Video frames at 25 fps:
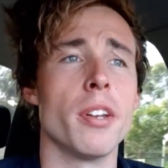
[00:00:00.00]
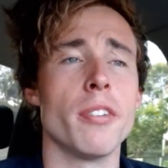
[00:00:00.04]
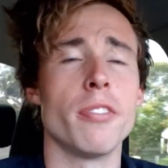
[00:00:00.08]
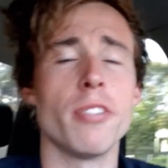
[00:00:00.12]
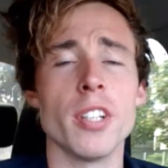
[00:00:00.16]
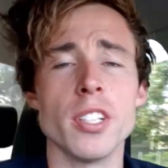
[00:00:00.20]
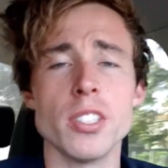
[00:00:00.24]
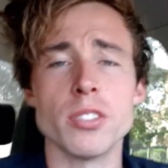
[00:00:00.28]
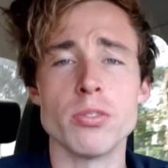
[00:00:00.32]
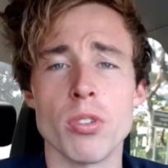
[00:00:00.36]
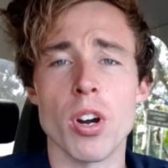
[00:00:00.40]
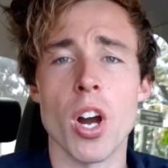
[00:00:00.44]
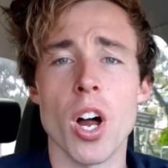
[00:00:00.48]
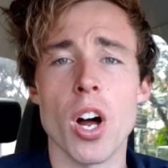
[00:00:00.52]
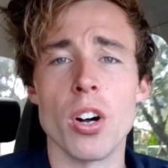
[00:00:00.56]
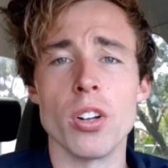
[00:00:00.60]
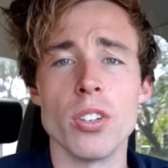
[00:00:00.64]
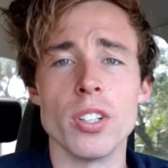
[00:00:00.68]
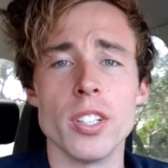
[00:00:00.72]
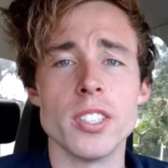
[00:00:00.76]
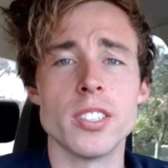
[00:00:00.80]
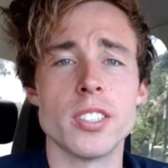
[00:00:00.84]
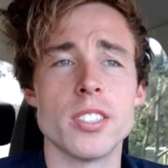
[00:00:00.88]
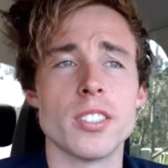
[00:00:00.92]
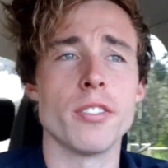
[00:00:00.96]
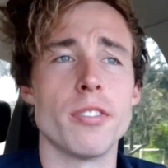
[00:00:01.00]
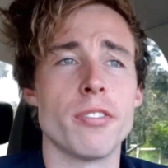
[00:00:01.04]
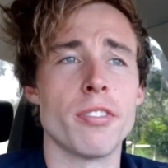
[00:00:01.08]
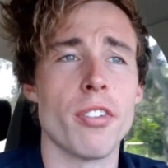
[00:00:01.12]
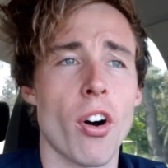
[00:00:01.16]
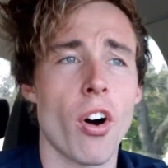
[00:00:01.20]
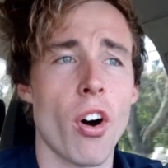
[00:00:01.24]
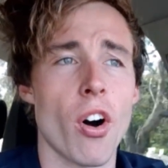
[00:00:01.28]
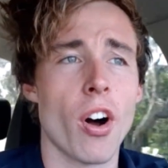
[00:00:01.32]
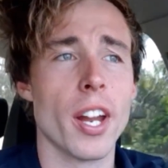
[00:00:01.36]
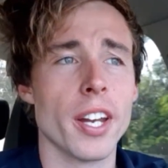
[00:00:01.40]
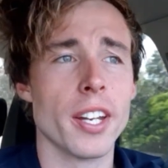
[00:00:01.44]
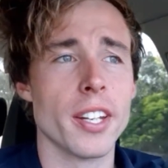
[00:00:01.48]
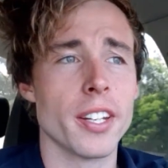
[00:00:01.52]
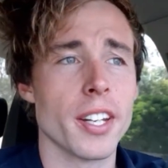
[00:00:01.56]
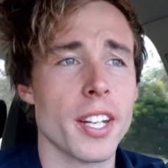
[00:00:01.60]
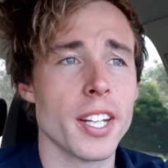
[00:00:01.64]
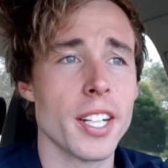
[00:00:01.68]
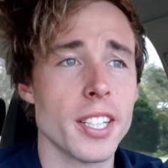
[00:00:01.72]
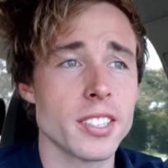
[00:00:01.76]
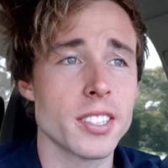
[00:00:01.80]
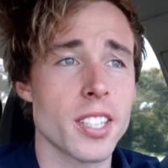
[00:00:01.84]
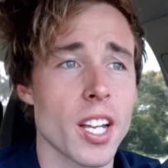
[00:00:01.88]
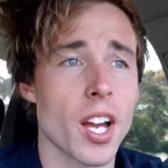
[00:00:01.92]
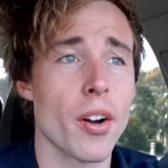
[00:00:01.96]
if his role is defined and
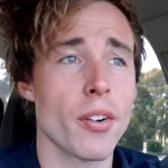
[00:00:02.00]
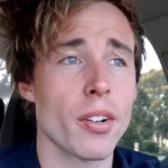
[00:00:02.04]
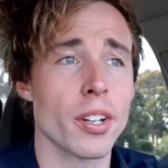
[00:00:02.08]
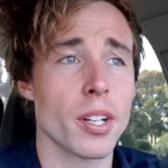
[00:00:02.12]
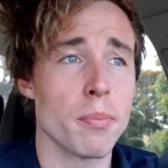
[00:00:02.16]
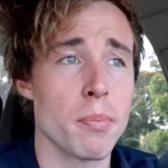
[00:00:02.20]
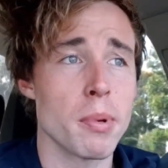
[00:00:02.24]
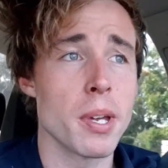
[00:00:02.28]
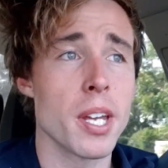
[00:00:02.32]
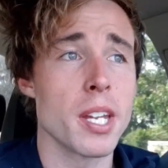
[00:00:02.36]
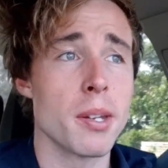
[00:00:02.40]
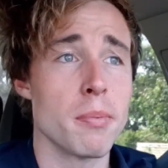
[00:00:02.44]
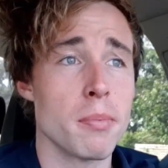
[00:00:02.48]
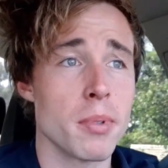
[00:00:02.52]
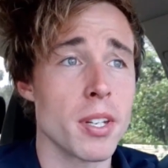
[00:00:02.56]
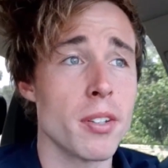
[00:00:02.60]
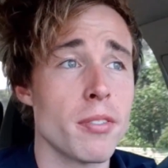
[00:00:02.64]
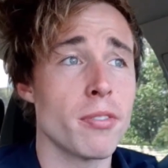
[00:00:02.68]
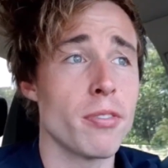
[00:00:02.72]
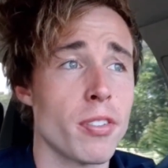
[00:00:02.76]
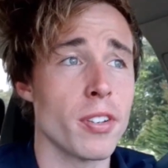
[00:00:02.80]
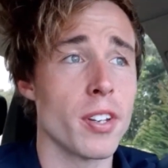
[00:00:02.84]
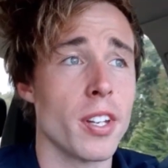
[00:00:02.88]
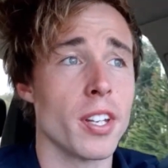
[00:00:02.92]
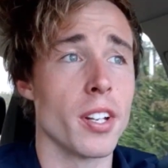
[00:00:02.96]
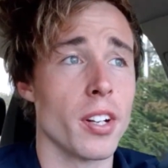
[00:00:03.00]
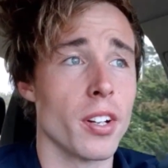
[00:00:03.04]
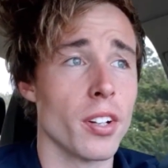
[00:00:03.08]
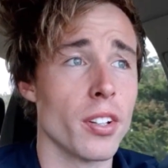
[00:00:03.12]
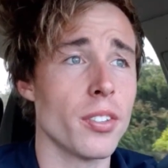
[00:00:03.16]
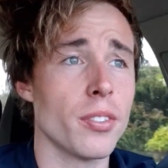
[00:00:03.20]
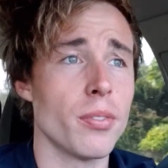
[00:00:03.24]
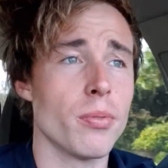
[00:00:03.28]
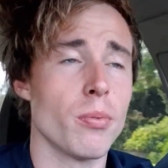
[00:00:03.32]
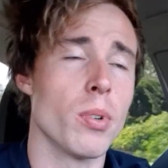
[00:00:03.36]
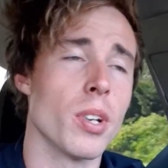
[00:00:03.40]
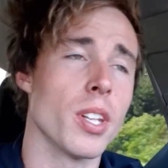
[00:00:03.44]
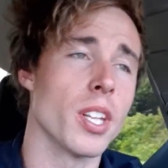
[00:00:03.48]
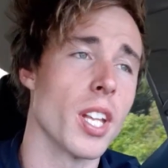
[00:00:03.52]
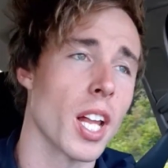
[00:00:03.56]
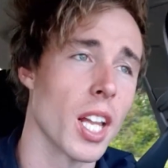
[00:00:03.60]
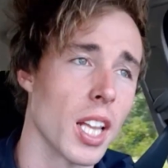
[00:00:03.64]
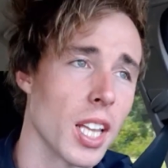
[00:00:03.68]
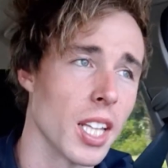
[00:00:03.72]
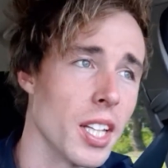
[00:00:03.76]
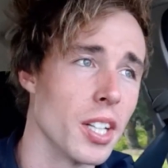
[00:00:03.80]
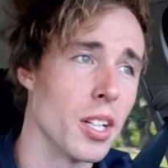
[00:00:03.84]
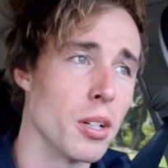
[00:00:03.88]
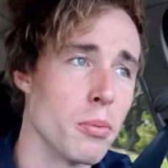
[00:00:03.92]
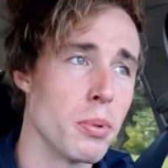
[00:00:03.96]
he's going to be midfield with a
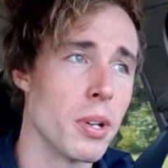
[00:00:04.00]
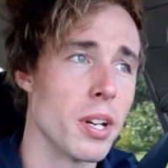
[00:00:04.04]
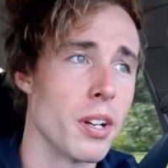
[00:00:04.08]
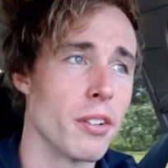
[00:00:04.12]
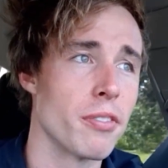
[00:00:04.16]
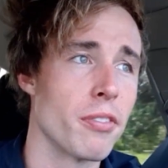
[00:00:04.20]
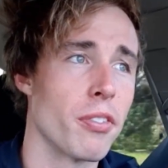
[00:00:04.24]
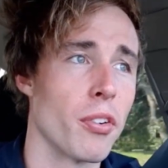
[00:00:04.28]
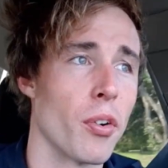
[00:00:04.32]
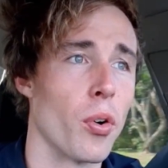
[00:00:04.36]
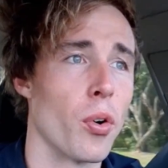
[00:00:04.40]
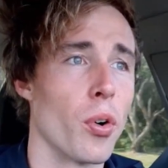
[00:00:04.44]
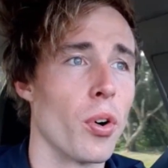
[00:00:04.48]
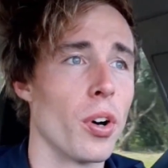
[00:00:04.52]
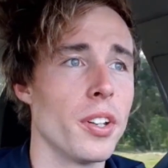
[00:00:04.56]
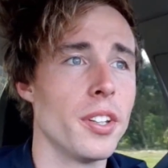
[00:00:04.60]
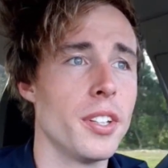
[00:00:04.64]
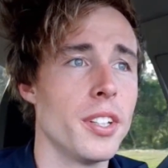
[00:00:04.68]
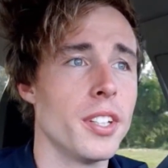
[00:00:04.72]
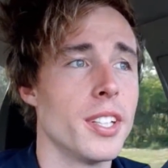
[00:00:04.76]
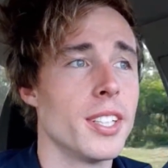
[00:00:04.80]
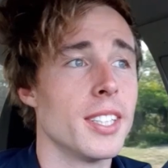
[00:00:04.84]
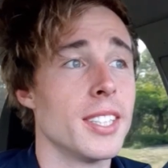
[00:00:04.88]
little bit of forward,